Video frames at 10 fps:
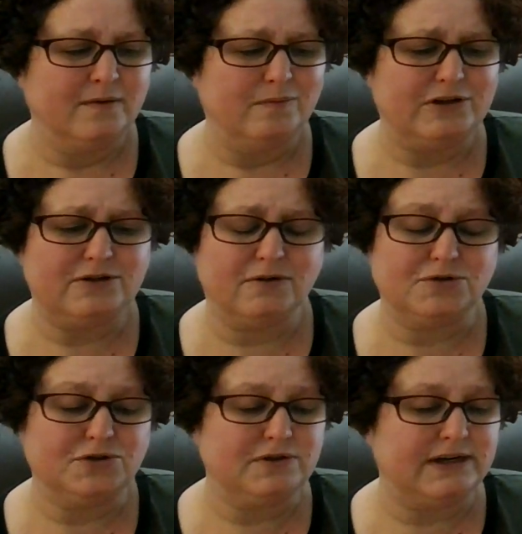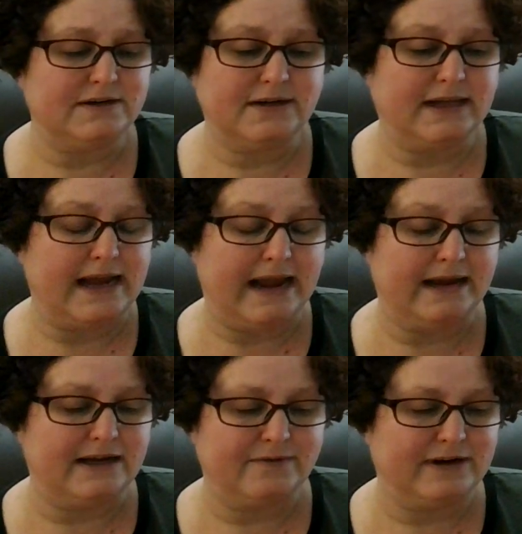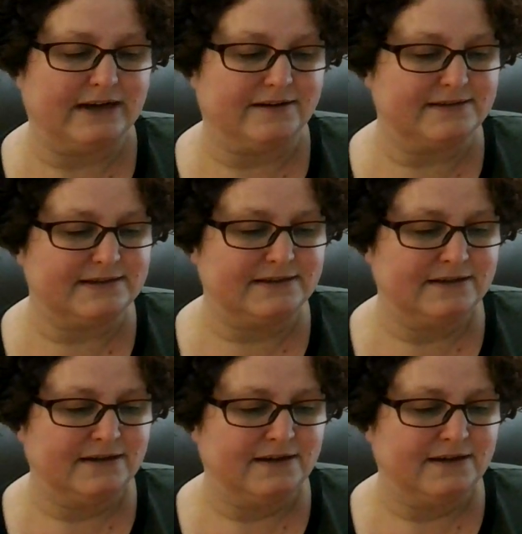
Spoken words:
But don't you dare tell anyone else."